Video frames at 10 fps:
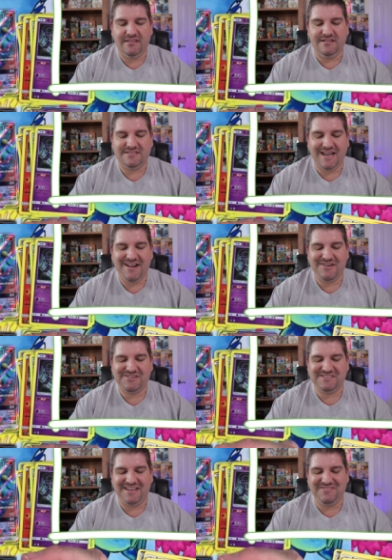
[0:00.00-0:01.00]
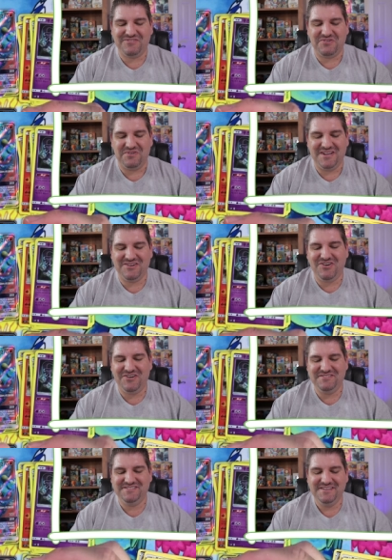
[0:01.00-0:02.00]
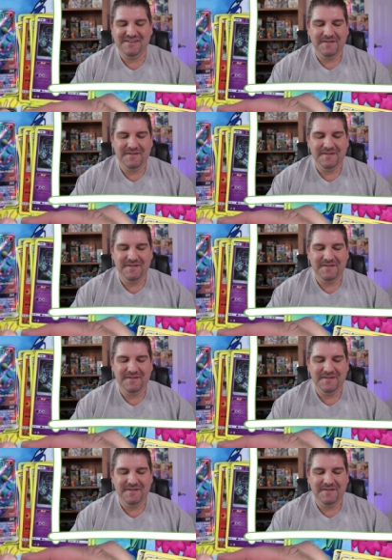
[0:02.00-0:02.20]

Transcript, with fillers: the entire set of Korean cards